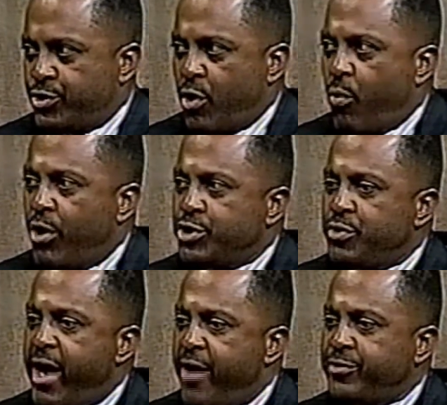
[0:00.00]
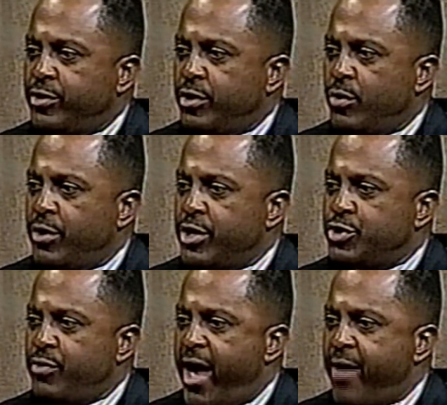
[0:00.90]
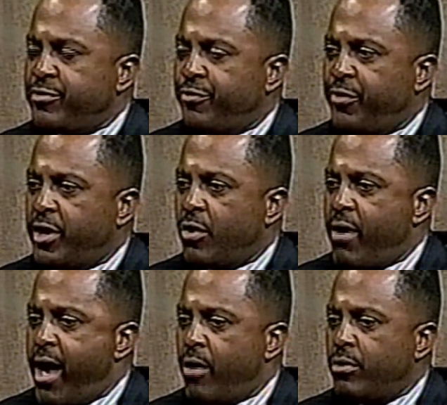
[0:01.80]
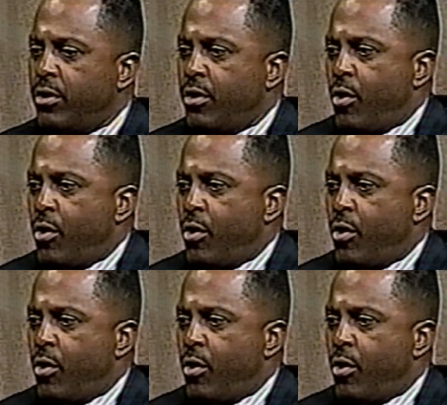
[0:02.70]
So what you have to do is you have to figure out